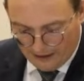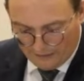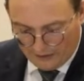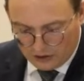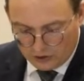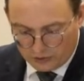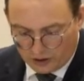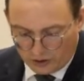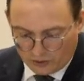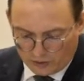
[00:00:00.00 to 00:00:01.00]
And then
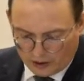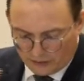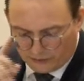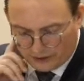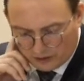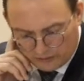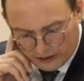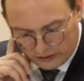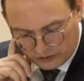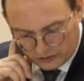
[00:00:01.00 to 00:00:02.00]
Hugo, a fellow
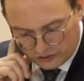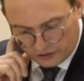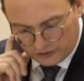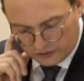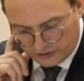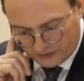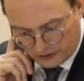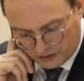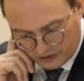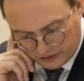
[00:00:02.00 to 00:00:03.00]
medical student of
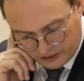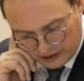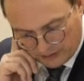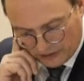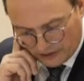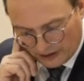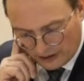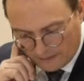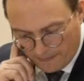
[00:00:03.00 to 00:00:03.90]
our son Timothy,